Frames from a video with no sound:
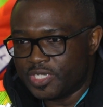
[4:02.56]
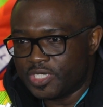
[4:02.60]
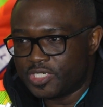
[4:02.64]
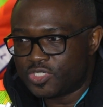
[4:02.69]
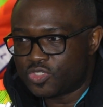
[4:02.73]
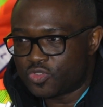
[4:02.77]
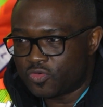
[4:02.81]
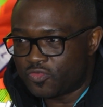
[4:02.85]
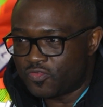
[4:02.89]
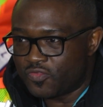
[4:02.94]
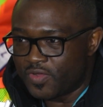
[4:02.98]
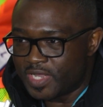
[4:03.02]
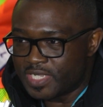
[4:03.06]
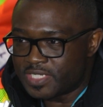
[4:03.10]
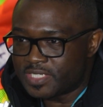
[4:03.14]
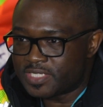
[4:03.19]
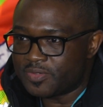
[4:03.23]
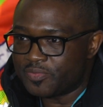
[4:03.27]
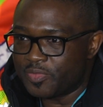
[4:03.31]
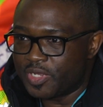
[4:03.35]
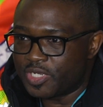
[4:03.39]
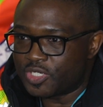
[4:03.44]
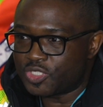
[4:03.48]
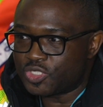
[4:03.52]
need to
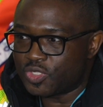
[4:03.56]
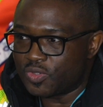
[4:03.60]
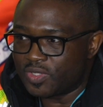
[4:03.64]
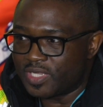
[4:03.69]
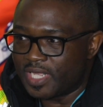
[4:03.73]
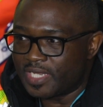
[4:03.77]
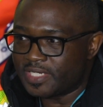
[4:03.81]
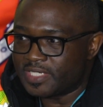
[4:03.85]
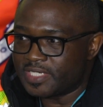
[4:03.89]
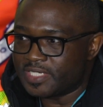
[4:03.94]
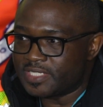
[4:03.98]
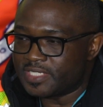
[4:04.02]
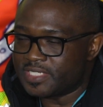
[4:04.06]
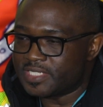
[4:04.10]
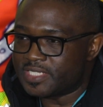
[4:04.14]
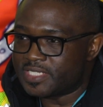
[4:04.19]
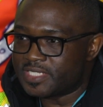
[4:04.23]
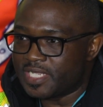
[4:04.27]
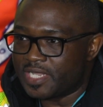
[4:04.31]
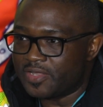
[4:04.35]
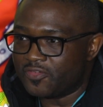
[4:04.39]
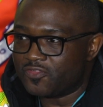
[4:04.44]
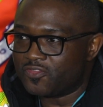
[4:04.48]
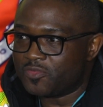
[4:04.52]
first make sure that it is
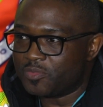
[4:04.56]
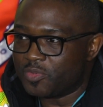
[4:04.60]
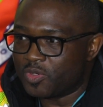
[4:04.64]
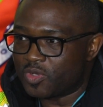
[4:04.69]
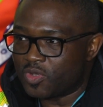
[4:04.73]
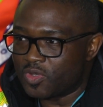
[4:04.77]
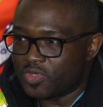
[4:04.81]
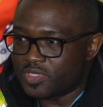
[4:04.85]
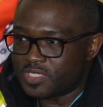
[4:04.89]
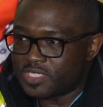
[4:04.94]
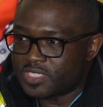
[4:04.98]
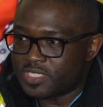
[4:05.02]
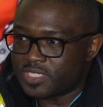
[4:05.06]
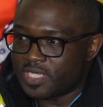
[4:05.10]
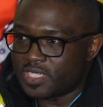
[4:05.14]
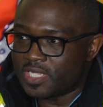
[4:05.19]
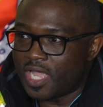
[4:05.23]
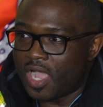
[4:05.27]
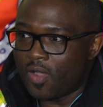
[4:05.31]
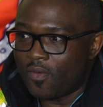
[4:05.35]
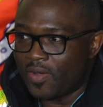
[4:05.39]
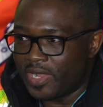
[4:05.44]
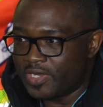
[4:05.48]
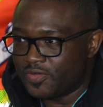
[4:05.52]
safe, because
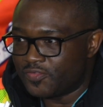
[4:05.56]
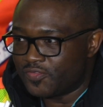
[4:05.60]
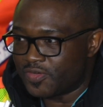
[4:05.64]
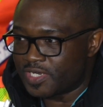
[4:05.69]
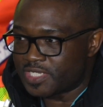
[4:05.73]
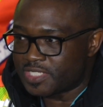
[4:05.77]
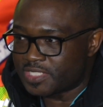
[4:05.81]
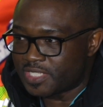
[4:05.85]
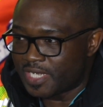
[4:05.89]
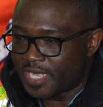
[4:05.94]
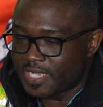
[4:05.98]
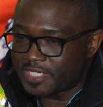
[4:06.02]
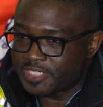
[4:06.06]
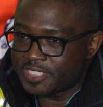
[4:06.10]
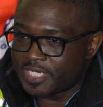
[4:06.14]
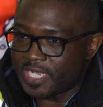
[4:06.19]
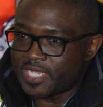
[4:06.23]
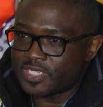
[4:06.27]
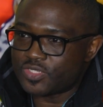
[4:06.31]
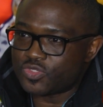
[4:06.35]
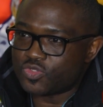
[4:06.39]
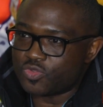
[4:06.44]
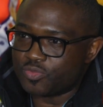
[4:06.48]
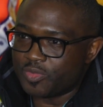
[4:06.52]
our infrastructure,
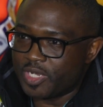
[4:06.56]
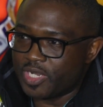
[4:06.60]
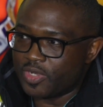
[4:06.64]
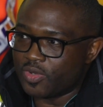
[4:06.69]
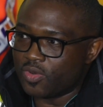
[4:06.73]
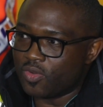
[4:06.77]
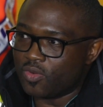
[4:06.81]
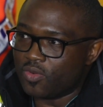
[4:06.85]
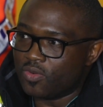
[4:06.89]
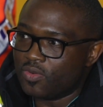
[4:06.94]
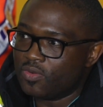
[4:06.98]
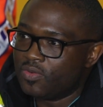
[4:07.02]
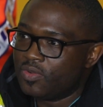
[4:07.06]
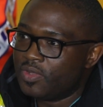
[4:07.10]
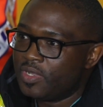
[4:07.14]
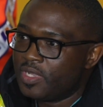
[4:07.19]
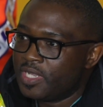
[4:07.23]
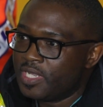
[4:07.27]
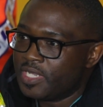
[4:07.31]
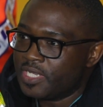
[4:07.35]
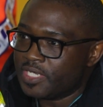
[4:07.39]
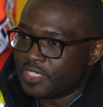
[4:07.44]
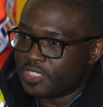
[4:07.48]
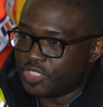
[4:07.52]
as you may know,
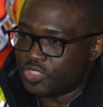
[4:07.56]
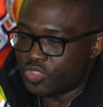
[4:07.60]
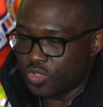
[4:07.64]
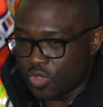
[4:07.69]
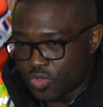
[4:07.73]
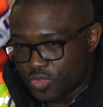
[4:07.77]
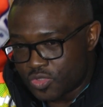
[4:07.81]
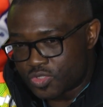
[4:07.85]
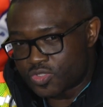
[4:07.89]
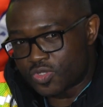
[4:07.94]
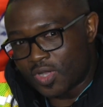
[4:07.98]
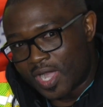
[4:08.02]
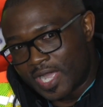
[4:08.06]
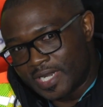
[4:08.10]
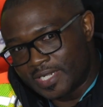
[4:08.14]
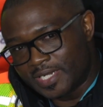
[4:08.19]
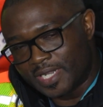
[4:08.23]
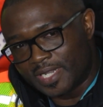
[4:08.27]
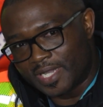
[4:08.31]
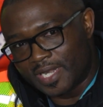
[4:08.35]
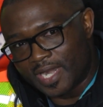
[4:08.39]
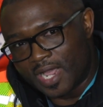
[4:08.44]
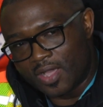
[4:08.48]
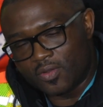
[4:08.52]
it is also
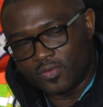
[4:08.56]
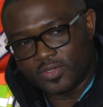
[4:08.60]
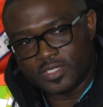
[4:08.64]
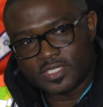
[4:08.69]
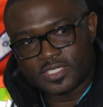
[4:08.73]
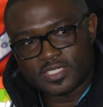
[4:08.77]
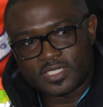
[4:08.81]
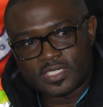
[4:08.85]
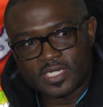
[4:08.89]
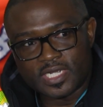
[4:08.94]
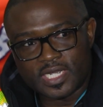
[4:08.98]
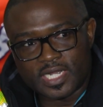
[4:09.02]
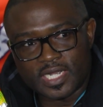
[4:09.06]
underground